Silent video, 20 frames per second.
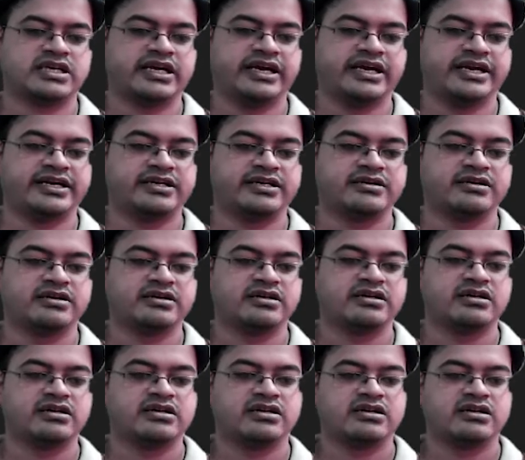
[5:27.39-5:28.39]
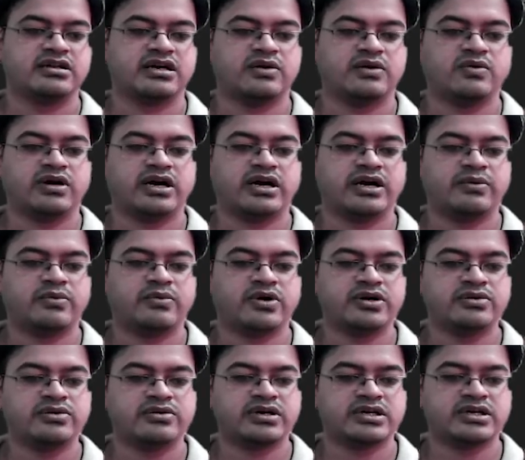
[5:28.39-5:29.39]
eight. Now I want
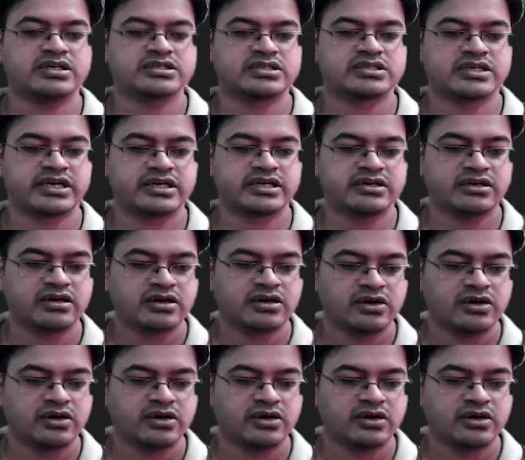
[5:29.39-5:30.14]
to understand